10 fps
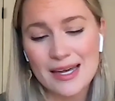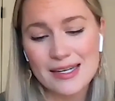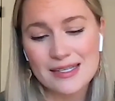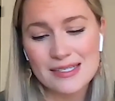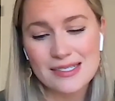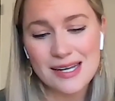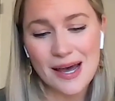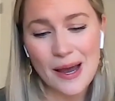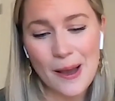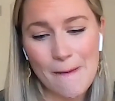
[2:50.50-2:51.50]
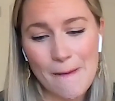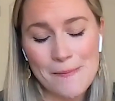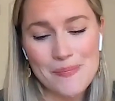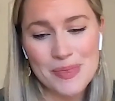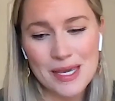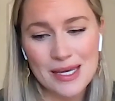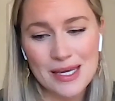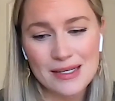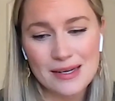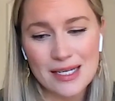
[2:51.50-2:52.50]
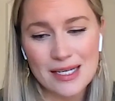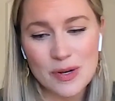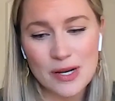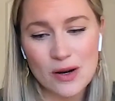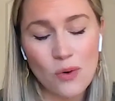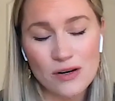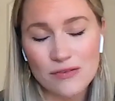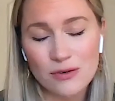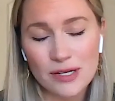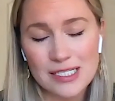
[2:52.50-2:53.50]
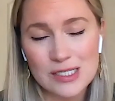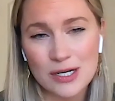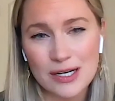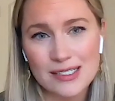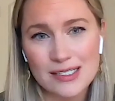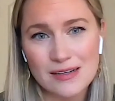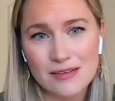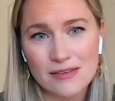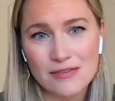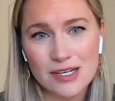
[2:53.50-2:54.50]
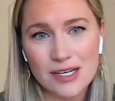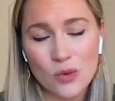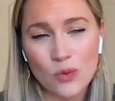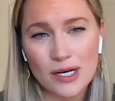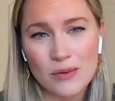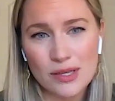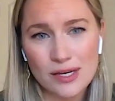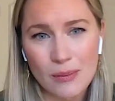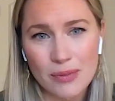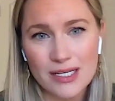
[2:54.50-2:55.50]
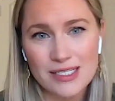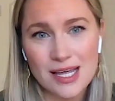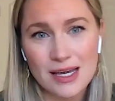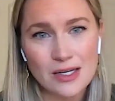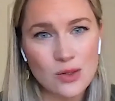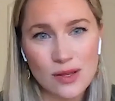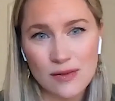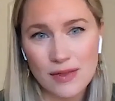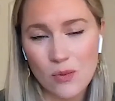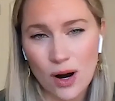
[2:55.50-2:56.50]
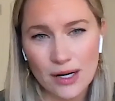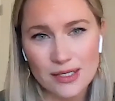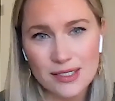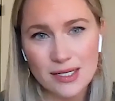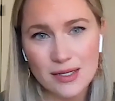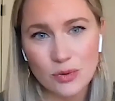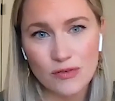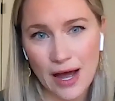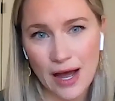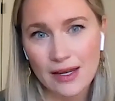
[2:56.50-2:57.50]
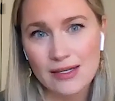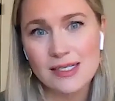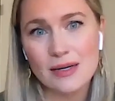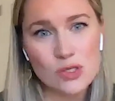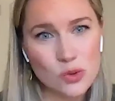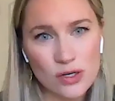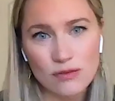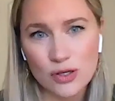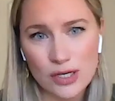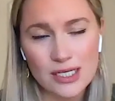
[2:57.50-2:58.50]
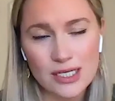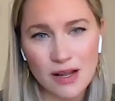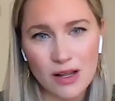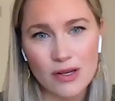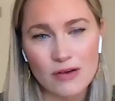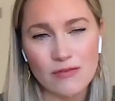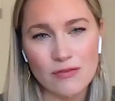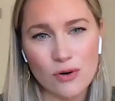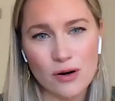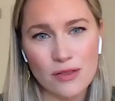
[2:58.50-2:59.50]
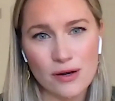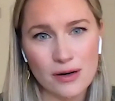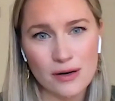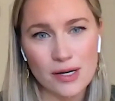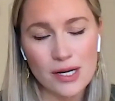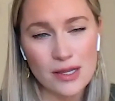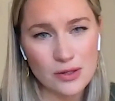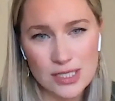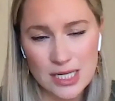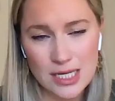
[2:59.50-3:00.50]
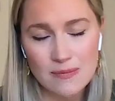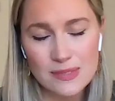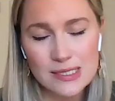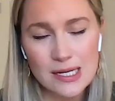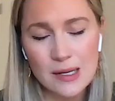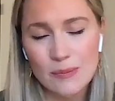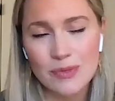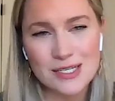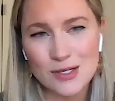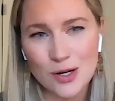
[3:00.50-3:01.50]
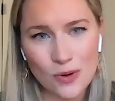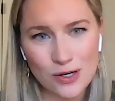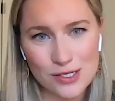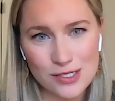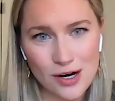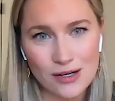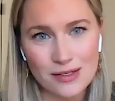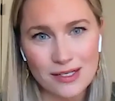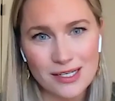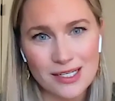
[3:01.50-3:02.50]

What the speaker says: And it has been a wonderful experience of working with companies that knew that they wanted to provide some sort of learning and development for their teams, but didn't know where to start.